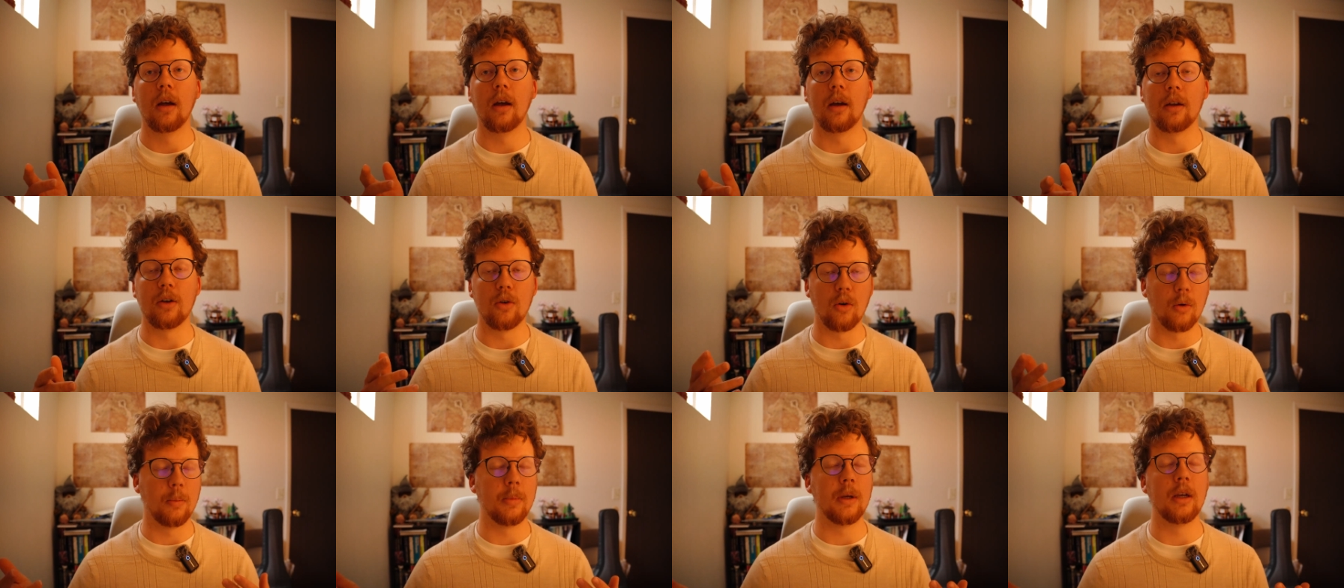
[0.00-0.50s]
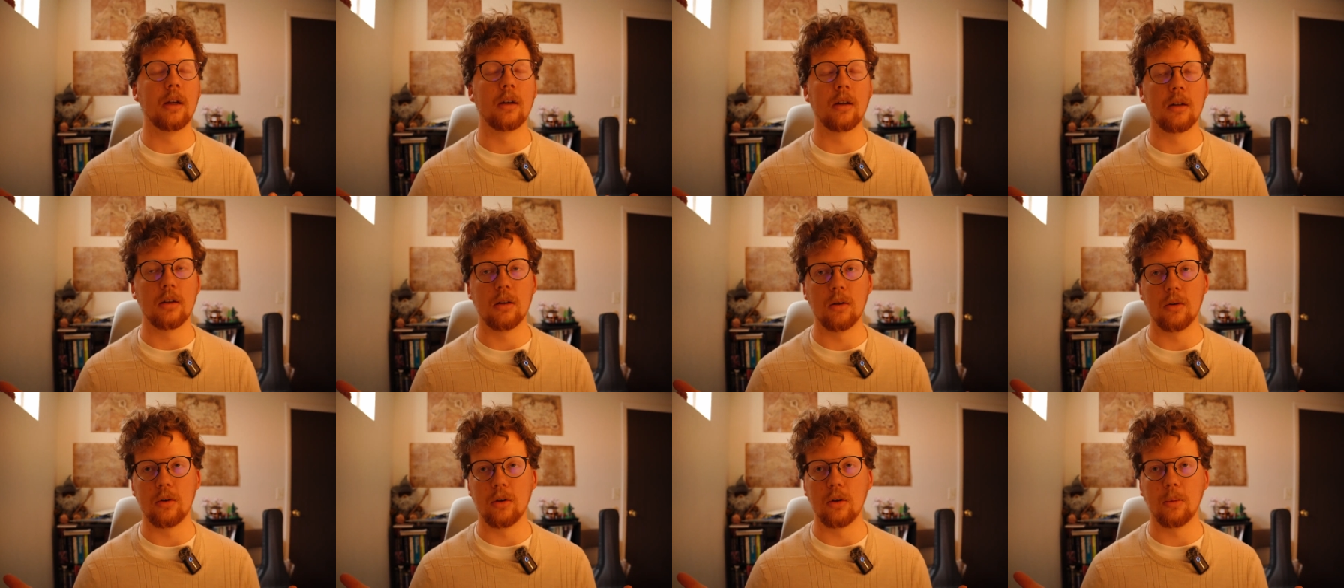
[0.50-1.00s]
European
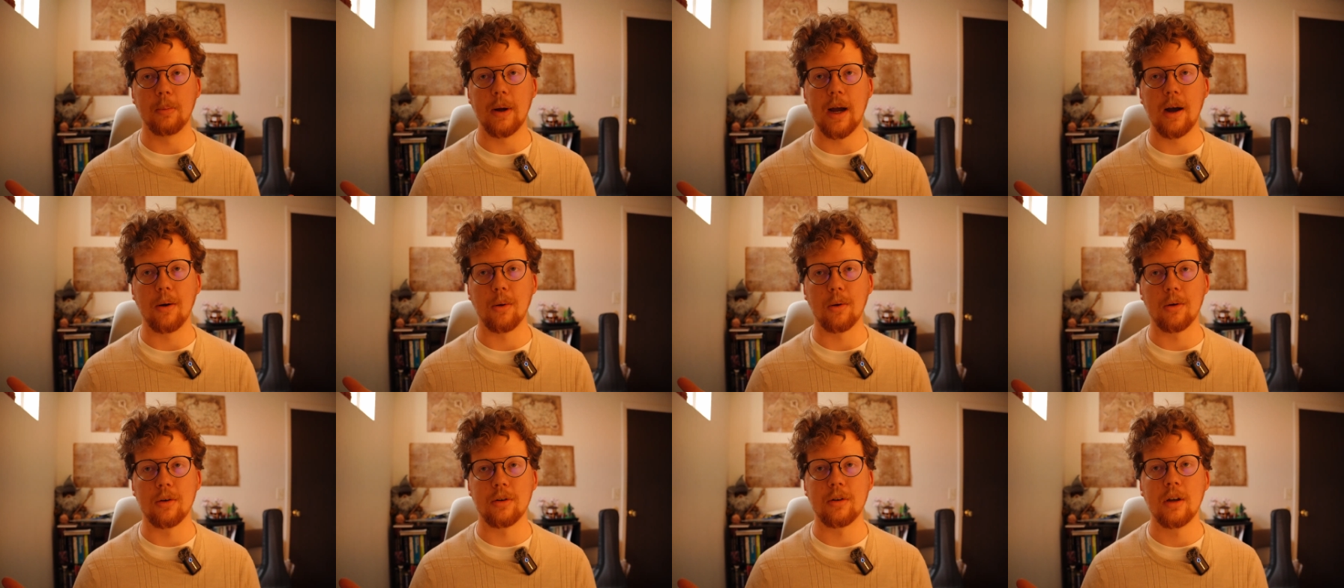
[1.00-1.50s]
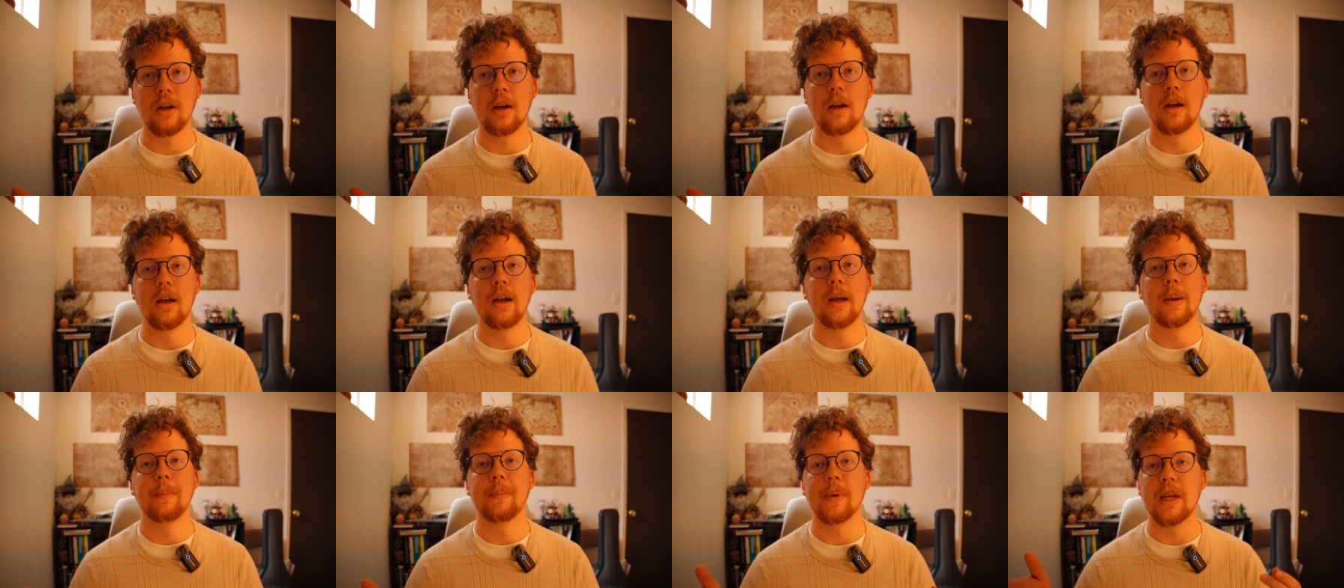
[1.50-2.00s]
colonial powers.
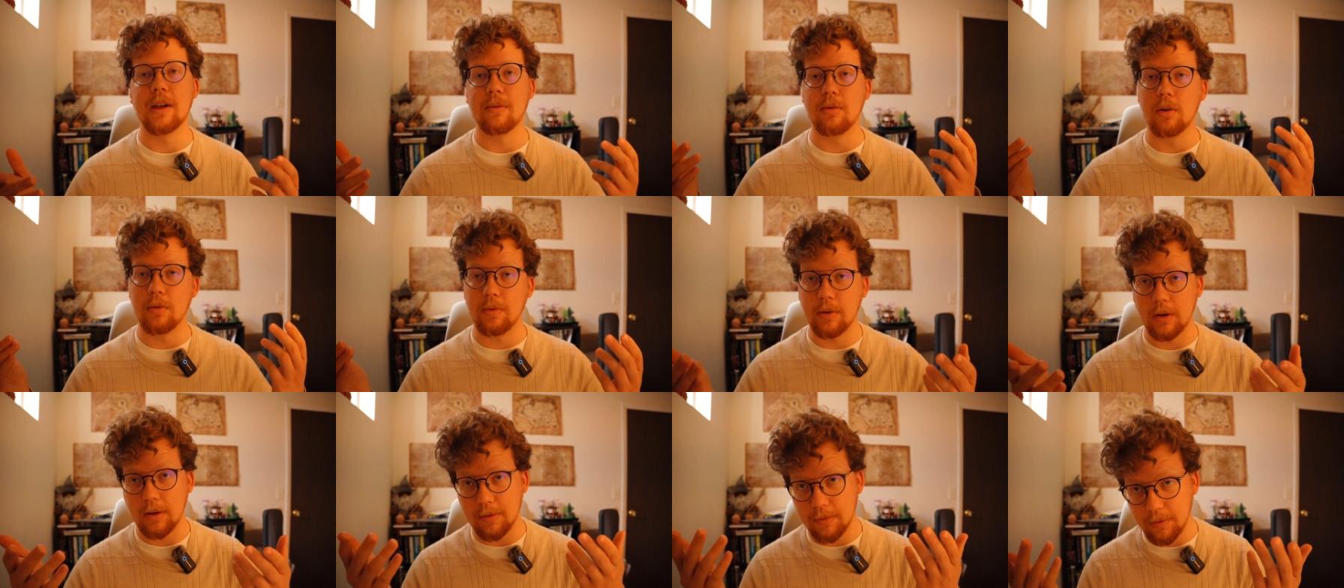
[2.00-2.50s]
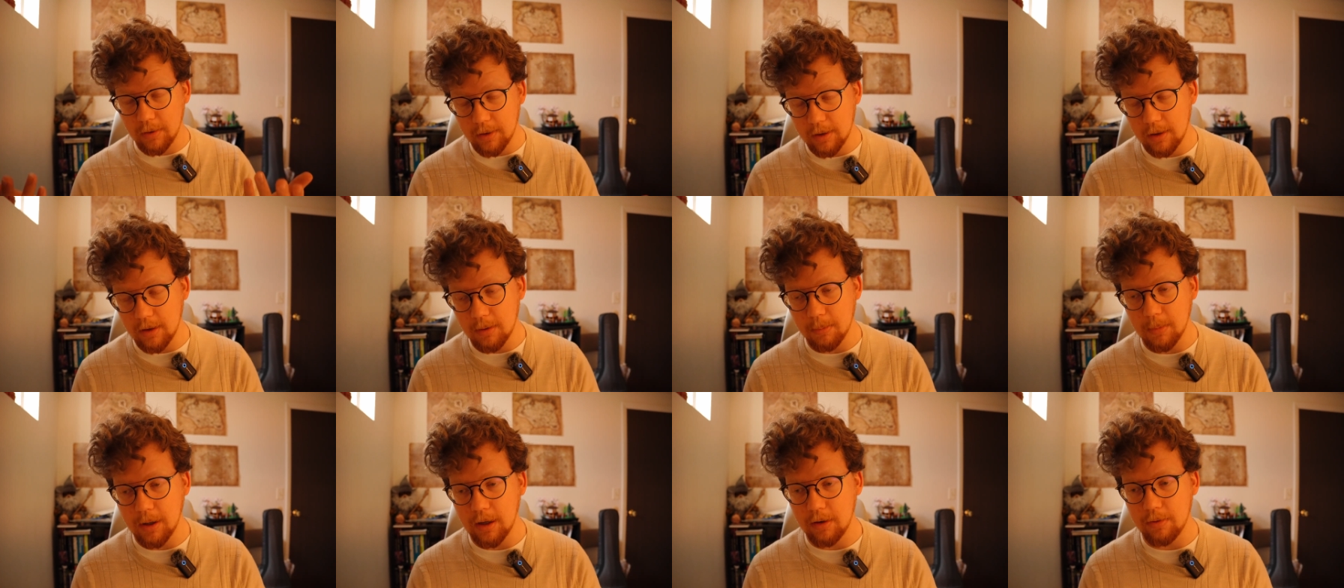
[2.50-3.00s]
Even if it's
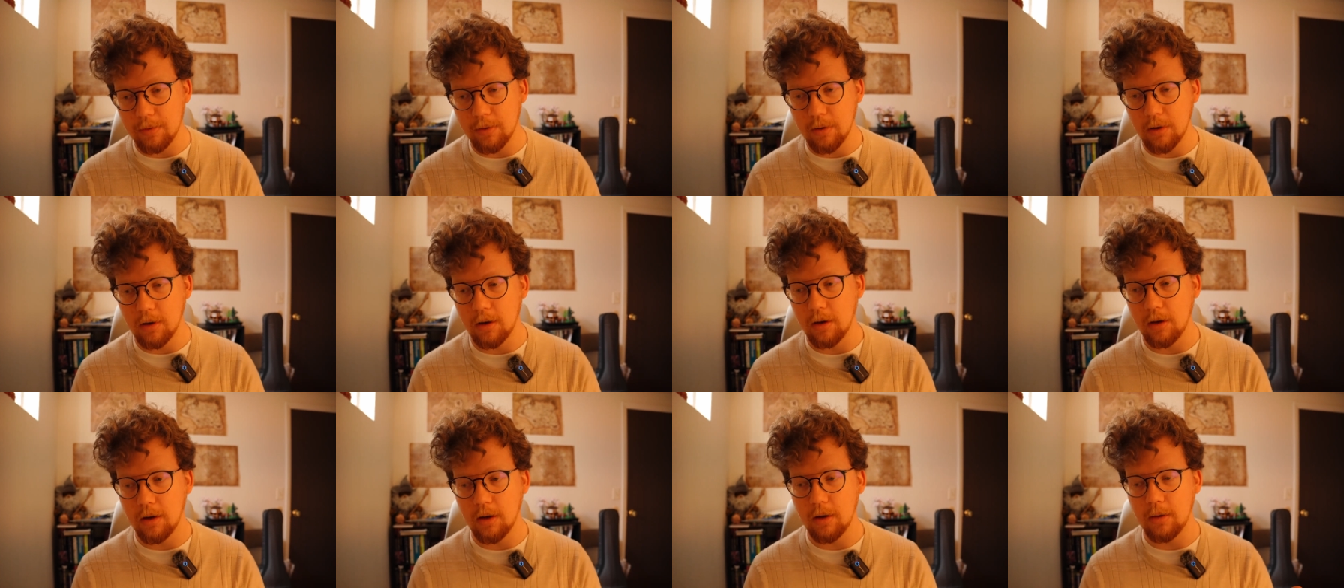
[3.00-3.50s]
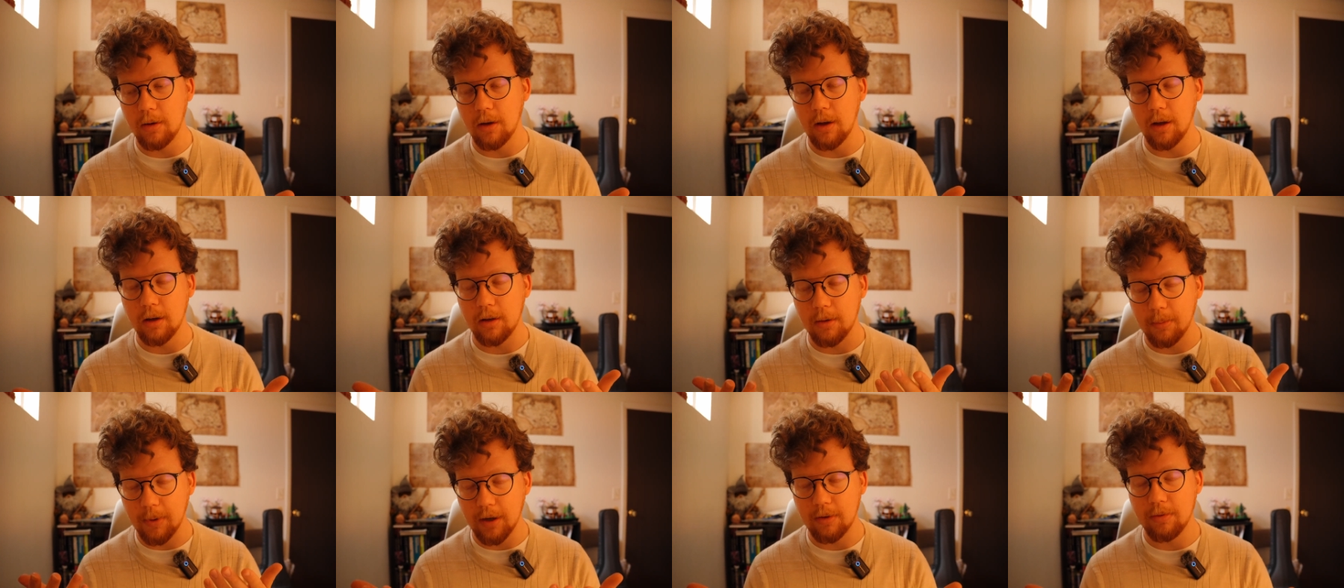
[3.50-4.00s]
funny to make fun
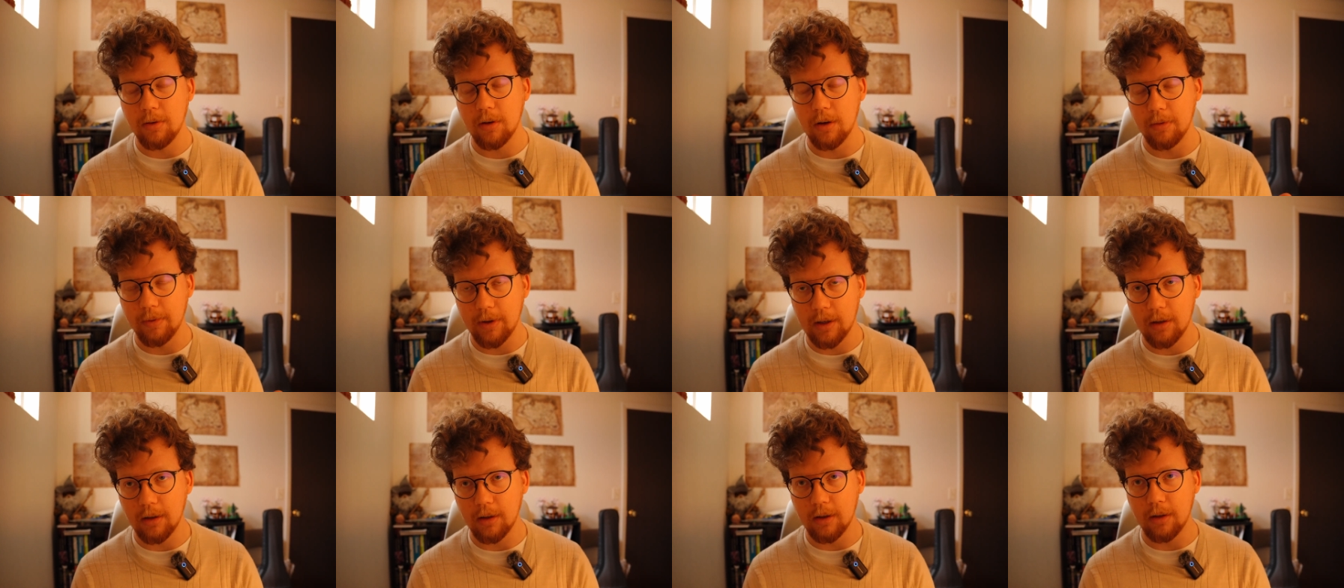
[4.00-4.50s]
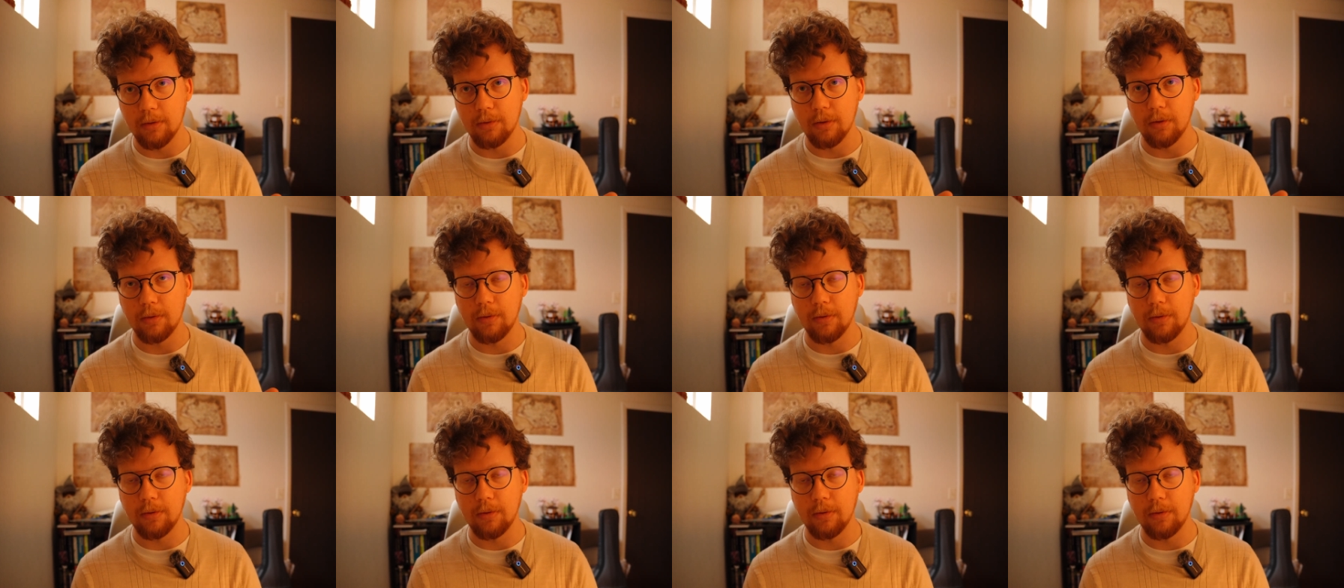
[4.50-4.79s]
of Italy for